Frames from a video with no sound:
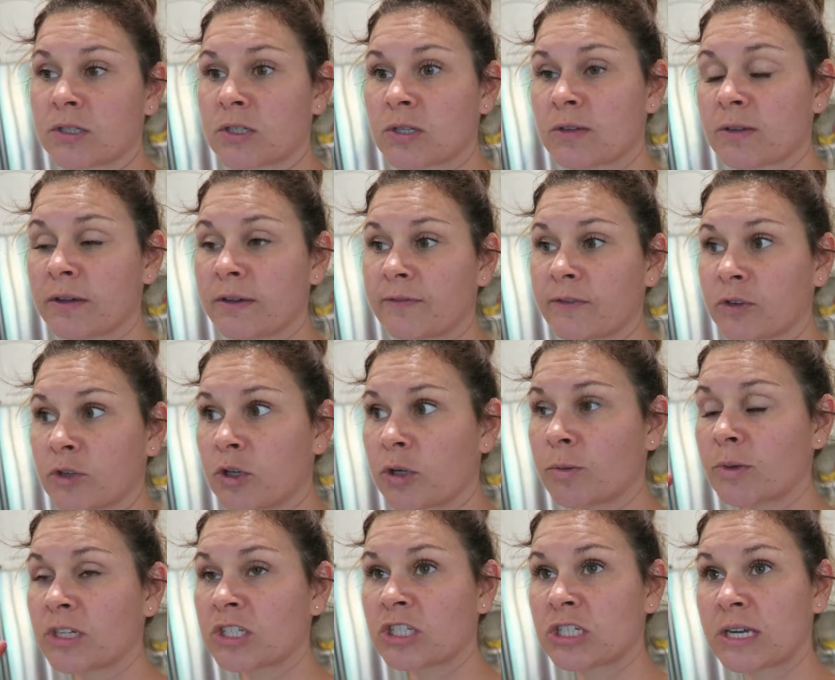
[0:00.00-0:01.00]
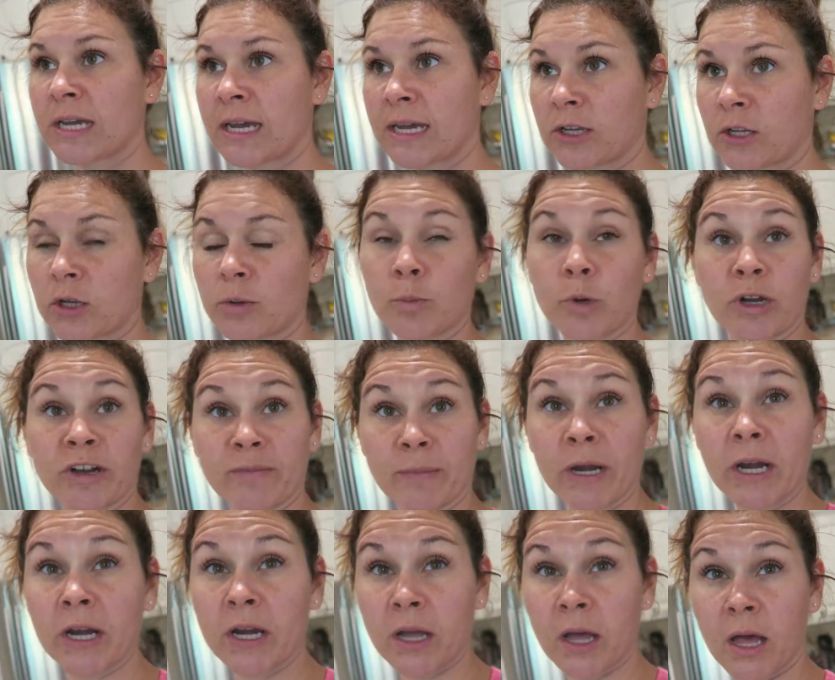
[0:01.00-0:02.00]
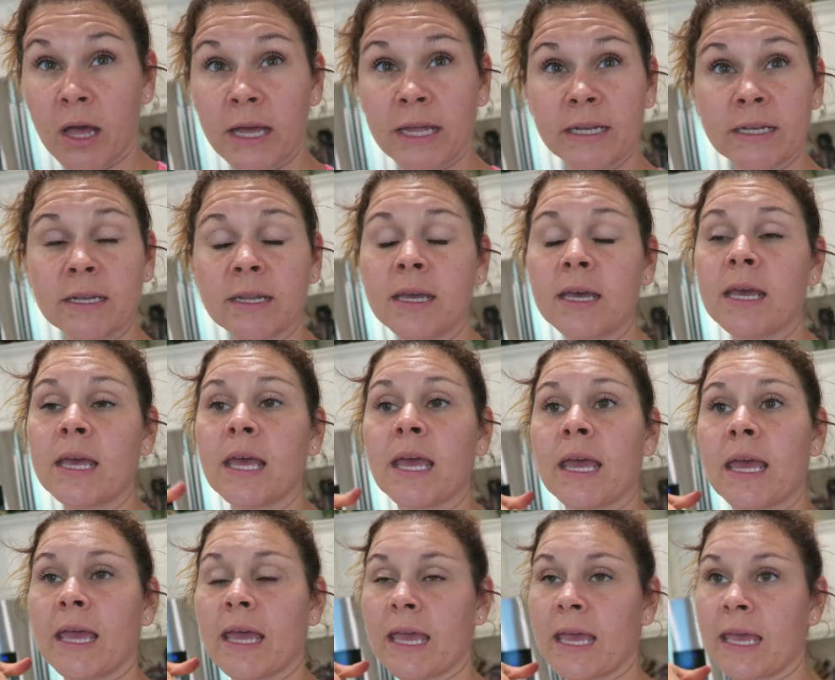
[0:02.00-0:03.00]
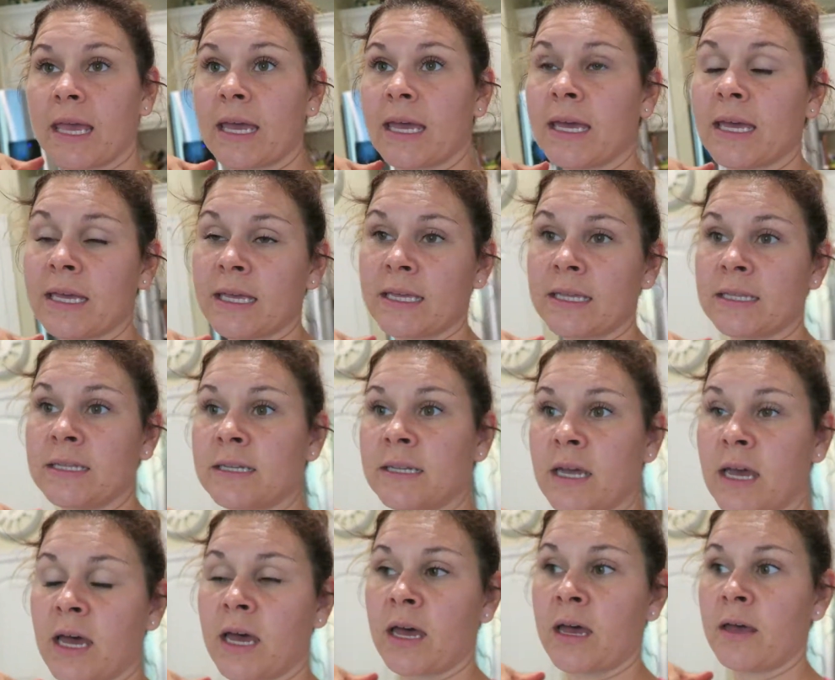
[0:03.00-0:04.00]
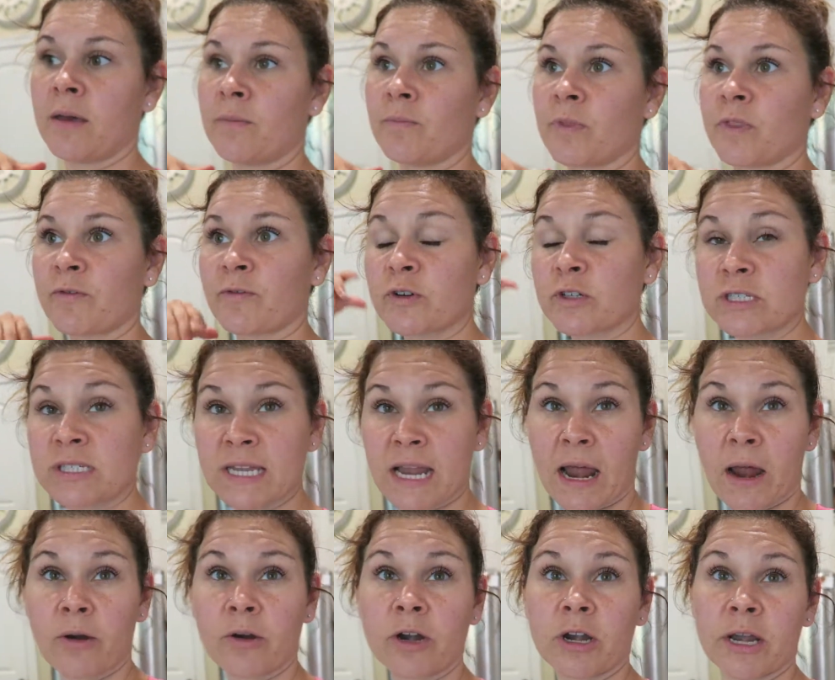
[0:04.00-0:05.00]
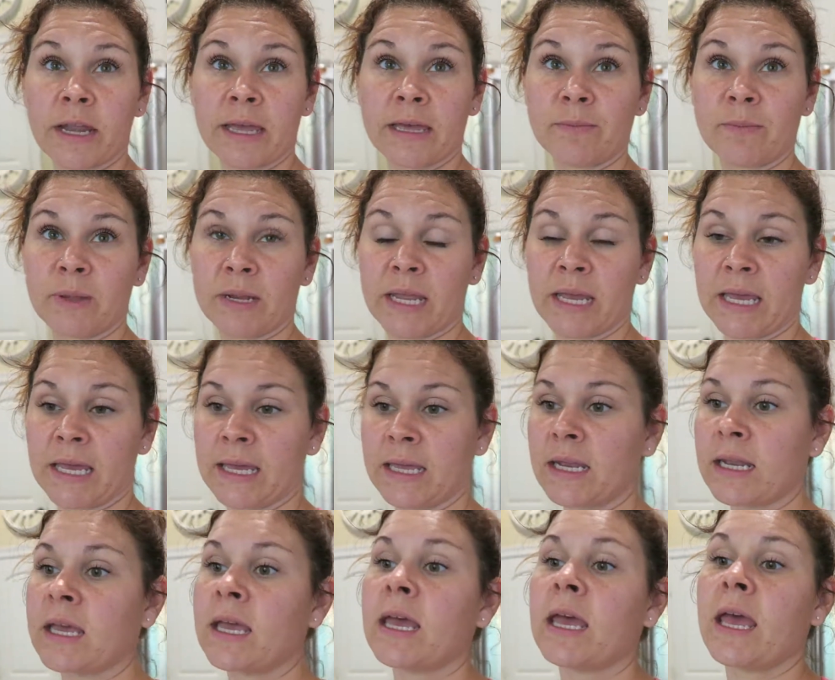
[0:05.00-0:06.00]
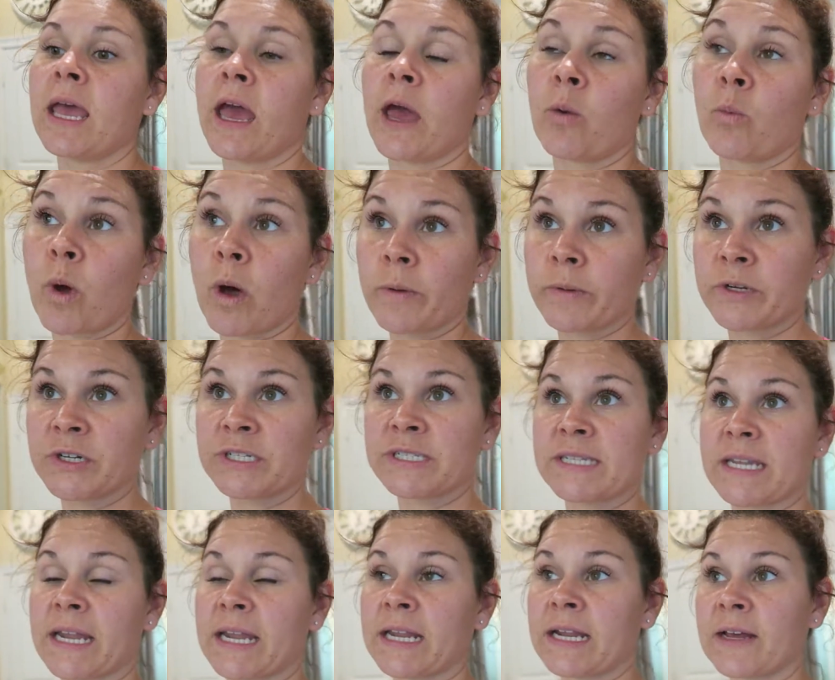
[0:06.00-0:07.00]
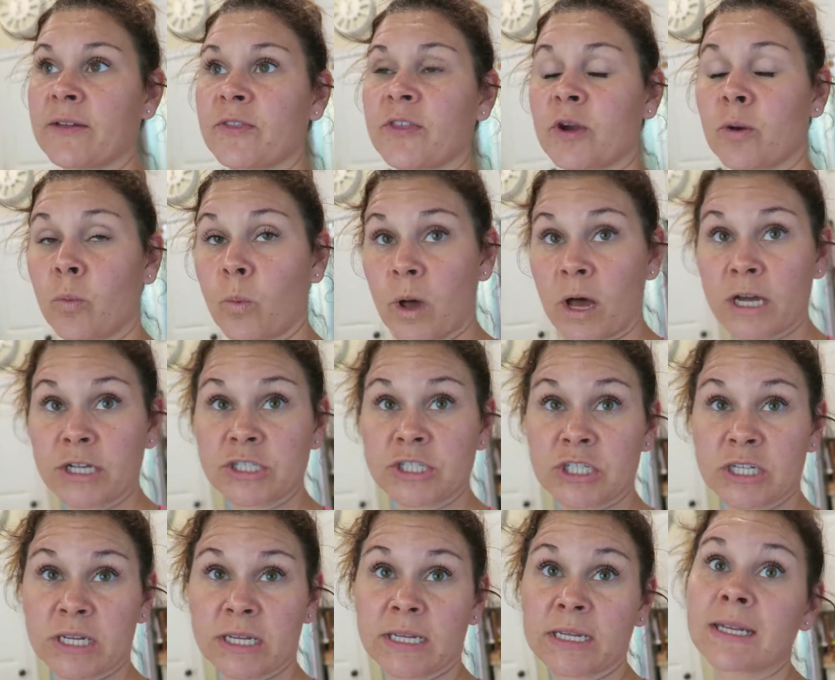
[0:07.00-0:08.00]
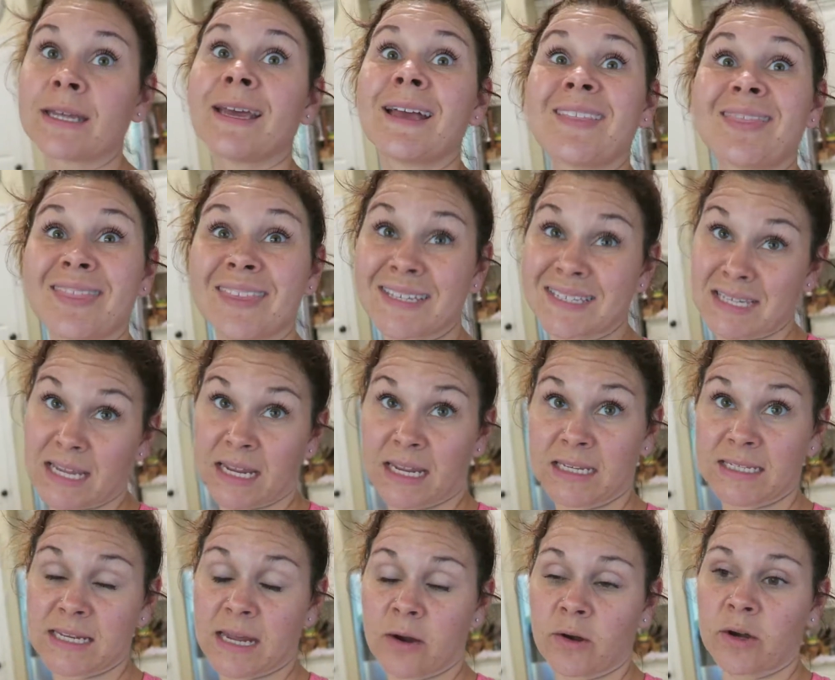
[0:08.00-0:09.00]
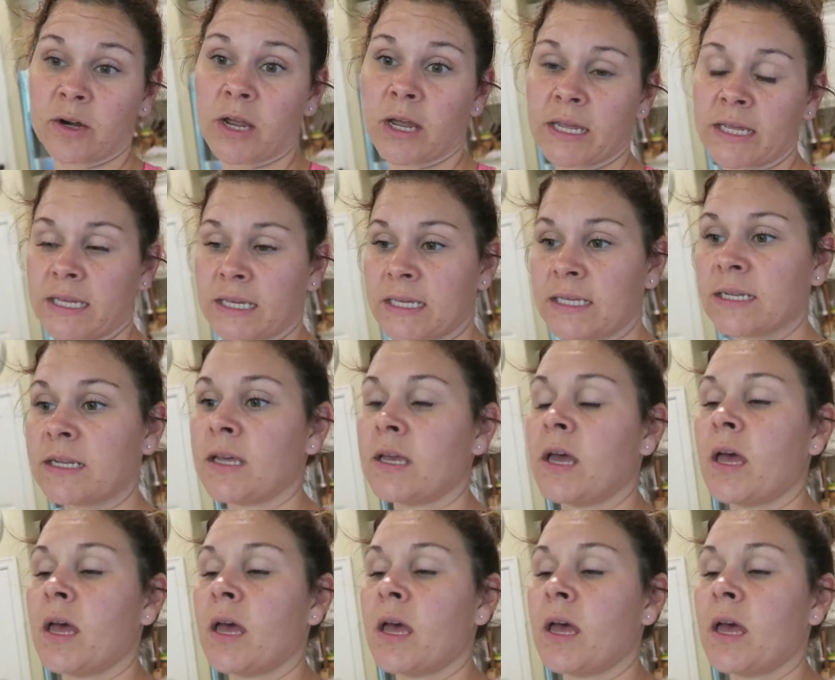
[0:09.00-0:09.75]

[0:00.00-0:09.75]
to the living room because she had Good Morning America on and um, the first tower had been hit and while we were standing out there watching the second tower got hit